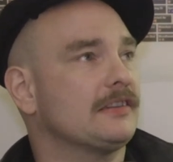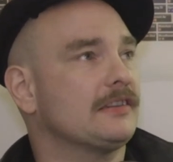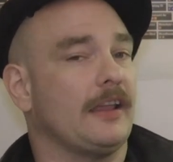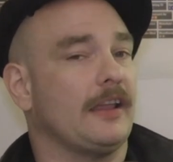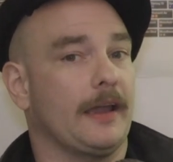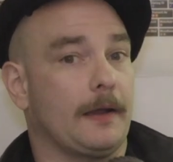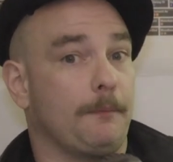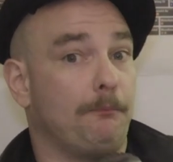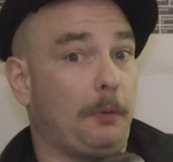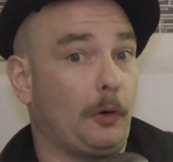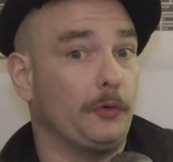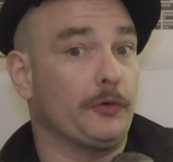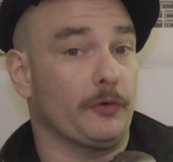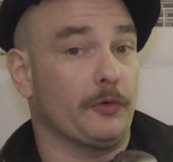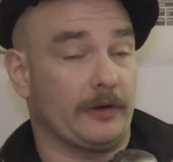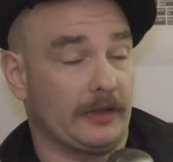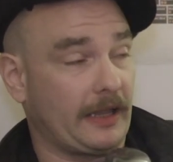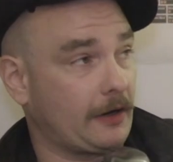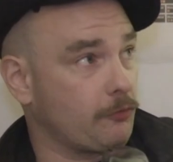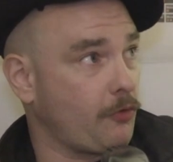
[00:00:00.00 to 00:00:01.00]
like bouldering,
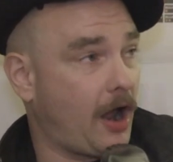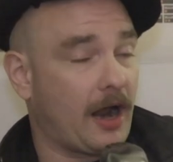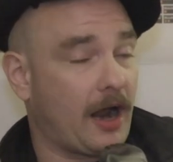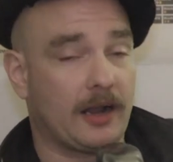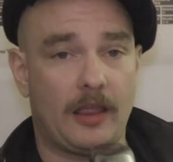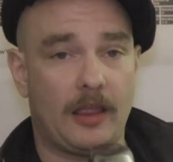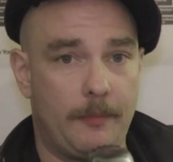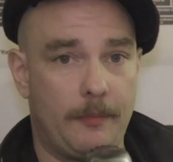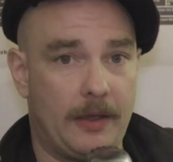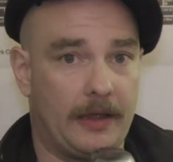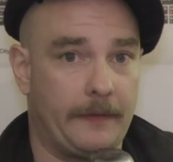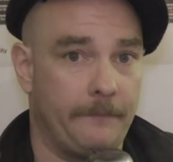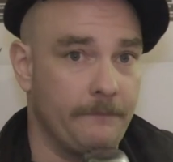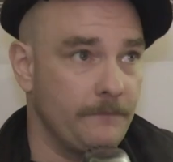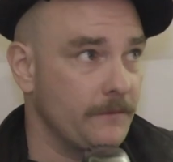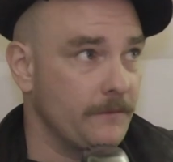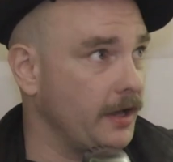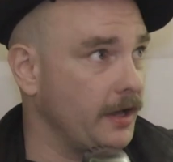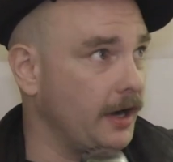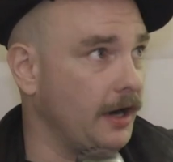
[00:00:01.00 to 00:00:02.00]
like rock climbing,
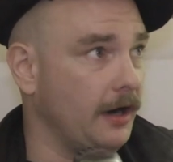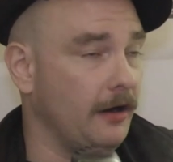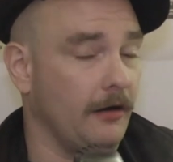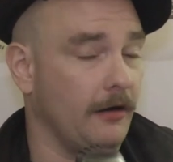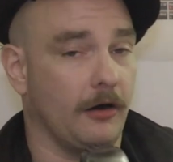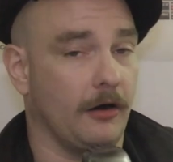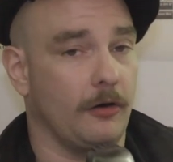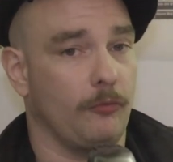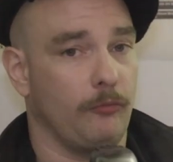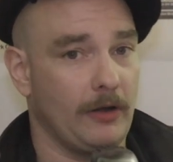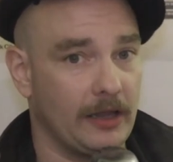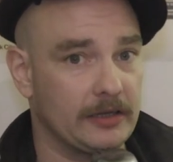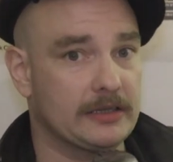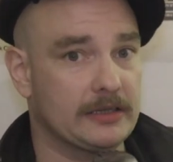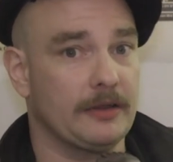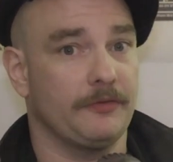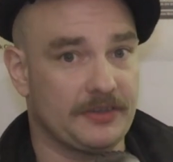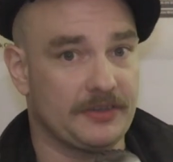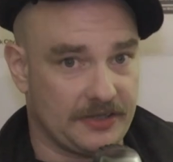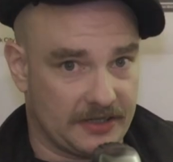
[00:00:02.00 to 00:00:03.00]
uh, are
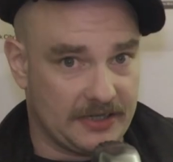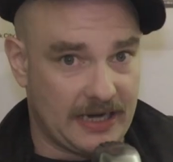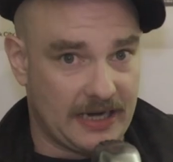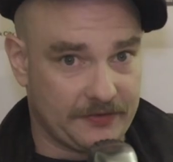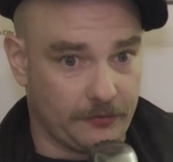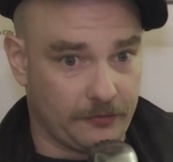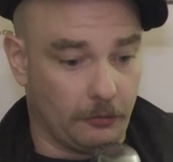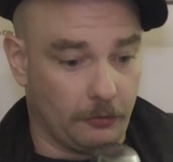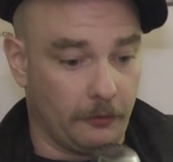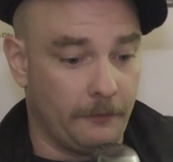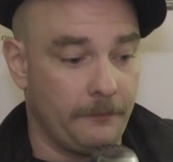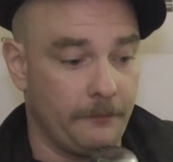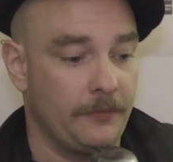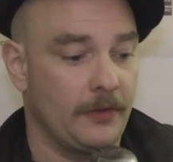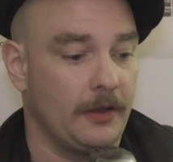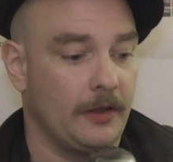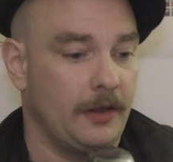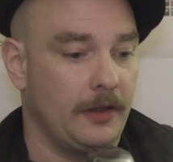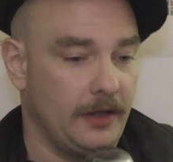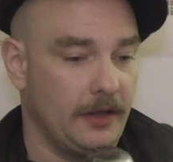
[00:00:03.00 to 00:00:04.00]
relatively successful
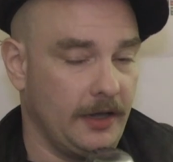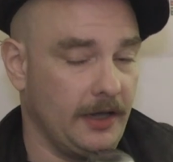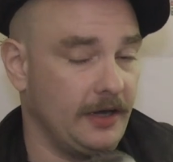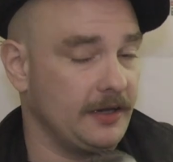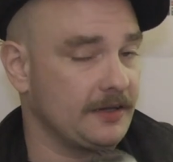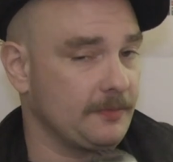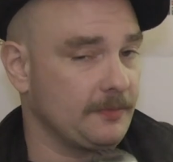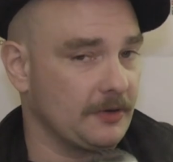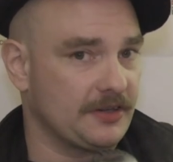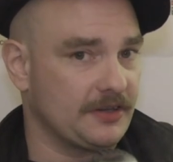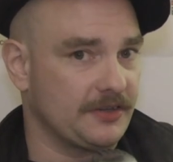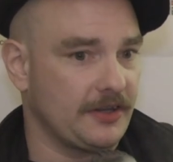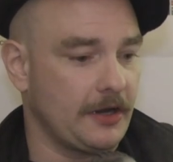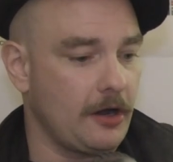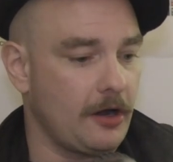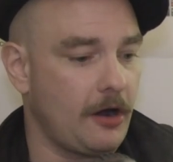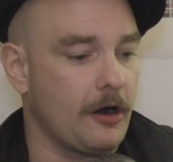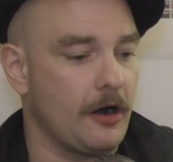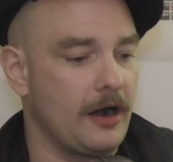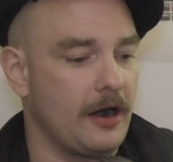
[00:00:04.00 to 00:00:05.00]
in as much as they
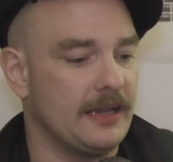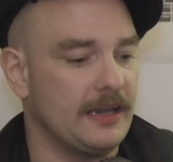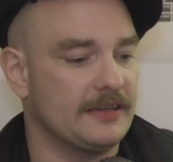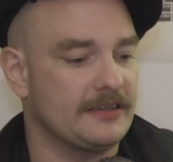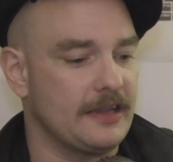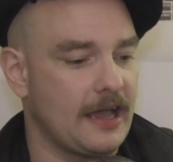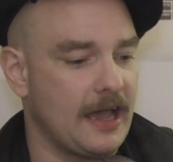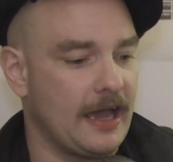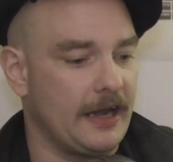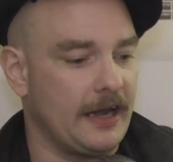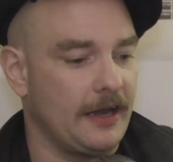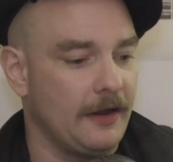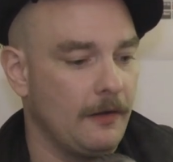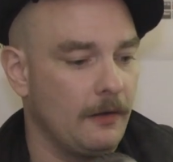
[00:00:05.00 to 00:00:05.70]
are, is that